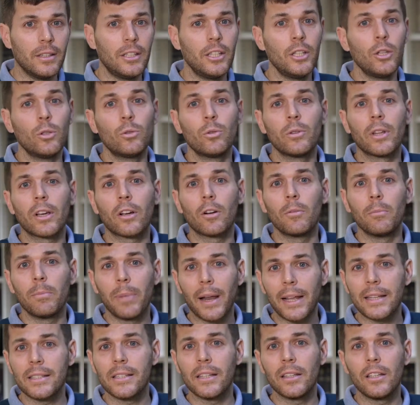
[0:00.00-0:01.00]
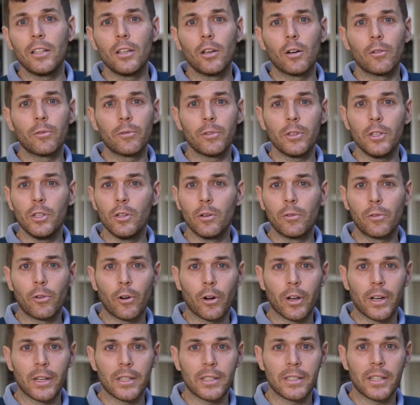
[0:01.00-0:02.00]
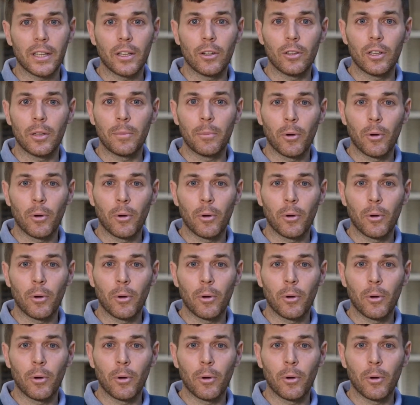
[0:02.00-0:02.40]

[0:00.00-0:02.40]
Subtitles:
Due to the complexity of EU foreign and security